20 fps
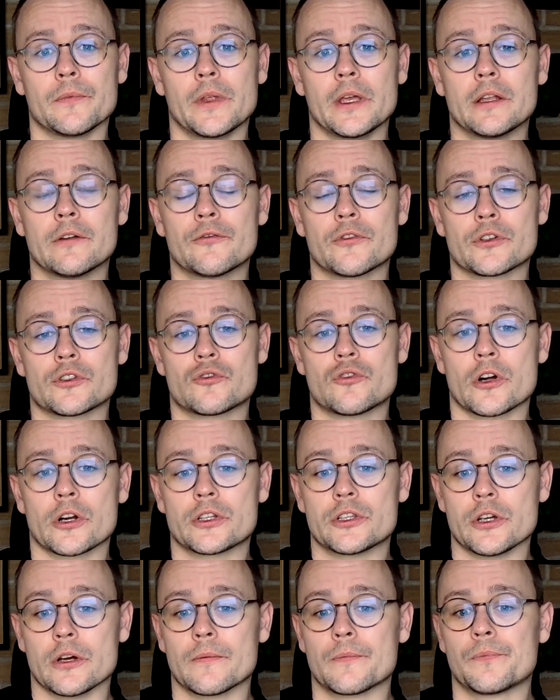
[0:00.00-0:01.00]

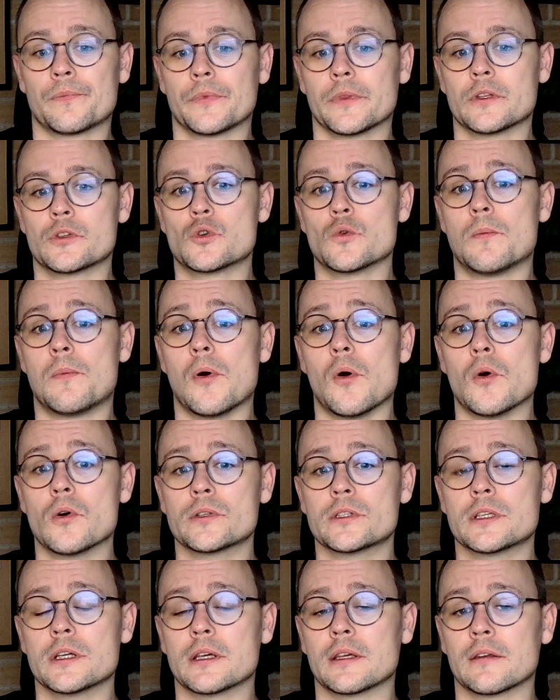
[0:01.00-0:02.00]
infrastructure
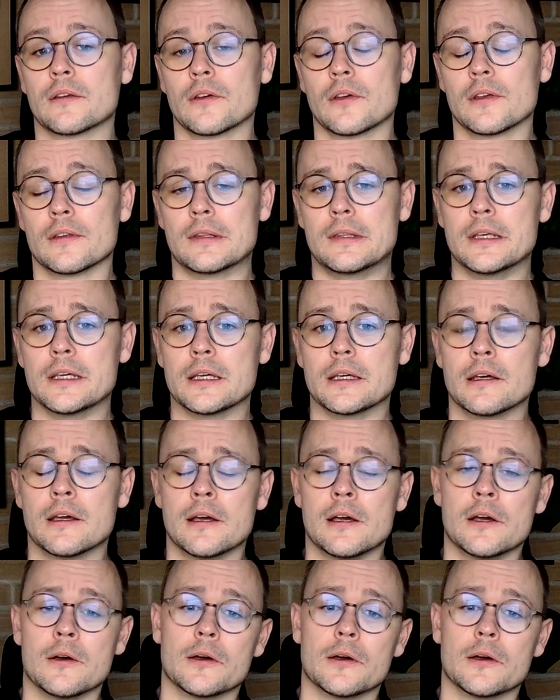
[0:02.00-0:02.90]
supporting the